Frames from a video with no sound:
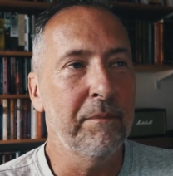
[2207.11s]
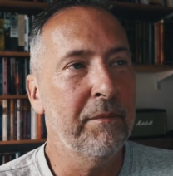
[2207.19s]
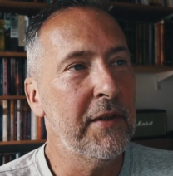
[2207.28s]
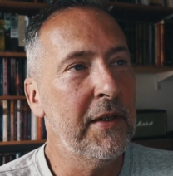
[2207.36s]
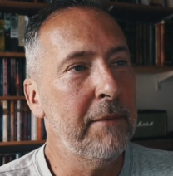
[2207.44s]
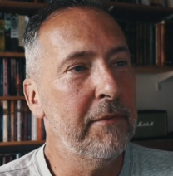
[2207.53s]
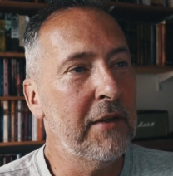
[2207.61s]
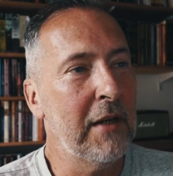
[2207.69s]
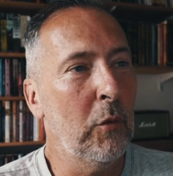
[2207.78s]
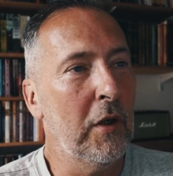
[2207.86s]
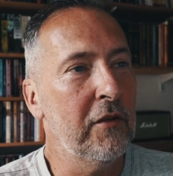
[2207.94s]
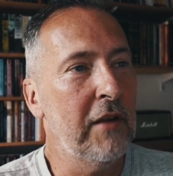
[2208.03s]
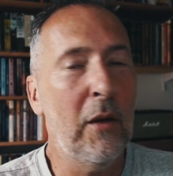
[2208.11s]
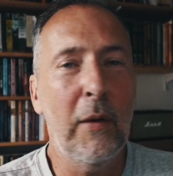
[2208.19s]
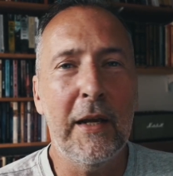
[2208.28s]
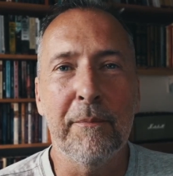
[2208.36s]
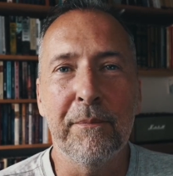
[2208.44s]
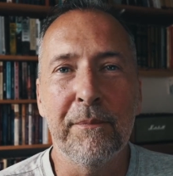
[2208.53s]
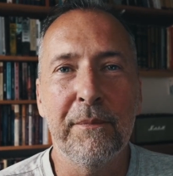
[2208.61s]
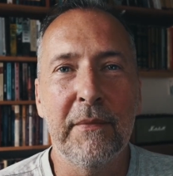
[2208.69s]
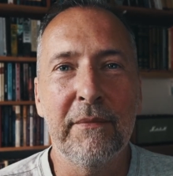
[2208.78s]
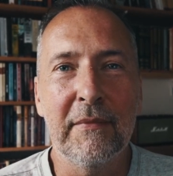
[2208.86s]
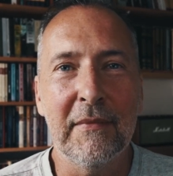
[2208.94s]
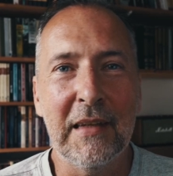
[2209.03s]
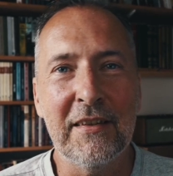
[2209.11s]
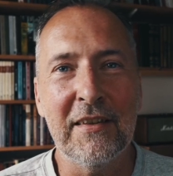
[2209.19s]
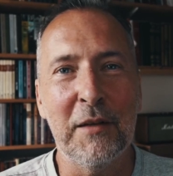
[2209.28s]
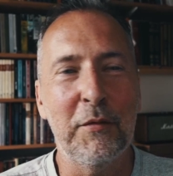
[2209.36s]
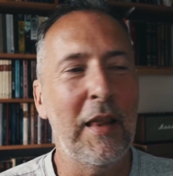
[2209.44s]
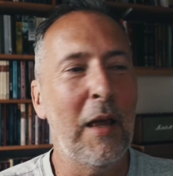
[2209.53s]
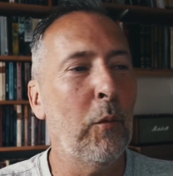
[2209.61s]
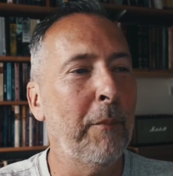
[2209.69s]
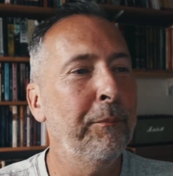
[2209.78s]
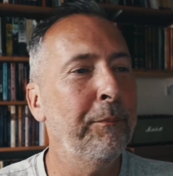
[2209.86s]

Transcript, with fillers: See, that's how it works. Anyway, that's enough of that one.